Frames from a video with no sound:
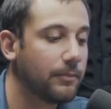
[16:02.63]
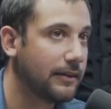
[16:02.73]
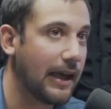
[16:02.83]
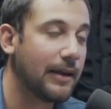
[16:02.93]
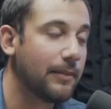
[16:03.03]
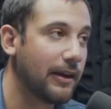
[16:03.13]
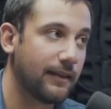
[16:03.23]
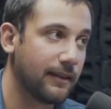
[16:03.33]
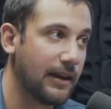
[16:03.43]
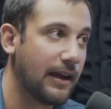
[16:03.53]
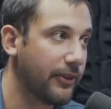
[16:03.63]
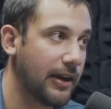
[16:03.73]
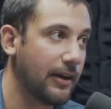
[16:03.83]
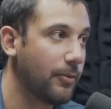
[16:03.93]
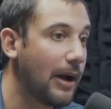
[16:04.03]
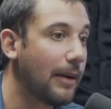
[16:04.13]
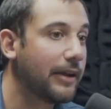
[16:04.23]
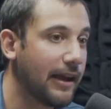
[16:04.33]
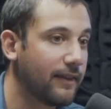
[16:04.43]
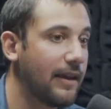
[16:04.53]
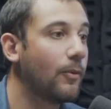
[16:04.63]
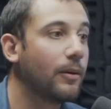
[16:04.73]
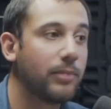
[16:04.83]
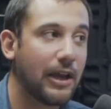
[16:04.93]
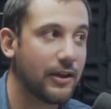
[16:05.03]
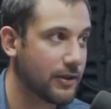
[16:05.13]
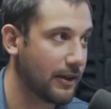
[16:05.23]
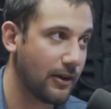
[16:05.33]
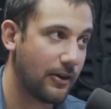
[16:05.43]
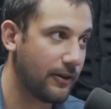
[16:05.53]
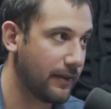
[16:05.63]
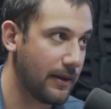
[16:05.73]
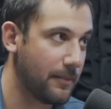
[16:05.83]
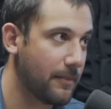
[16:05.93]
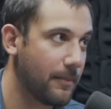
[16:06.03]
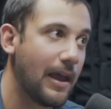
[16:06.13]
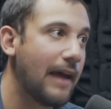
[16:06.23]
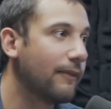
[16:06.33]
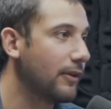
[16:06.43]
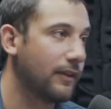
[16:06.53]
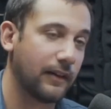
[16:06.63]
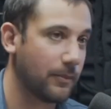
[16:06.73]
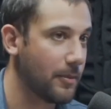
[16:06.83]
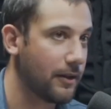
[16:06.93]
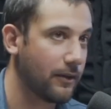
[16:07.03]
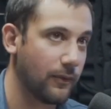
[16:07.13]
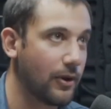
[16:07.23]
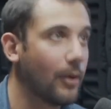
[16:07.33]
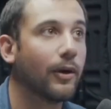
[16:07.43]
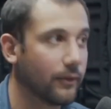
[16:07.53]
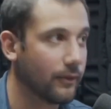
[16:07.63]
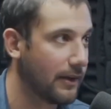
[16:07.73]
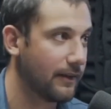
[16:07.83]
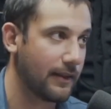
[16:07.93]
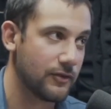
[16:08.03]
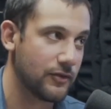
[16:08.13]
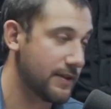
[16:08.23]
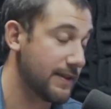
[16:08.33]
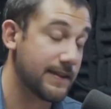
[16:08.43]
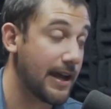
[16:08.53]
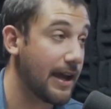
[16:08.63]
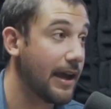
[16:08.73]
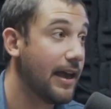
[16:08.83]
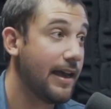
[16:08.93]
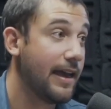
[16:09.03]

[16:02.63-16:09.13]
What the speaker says: But anybody that's in healthcare probably has that one patient that calls them every 6 months for no other reason than just to say,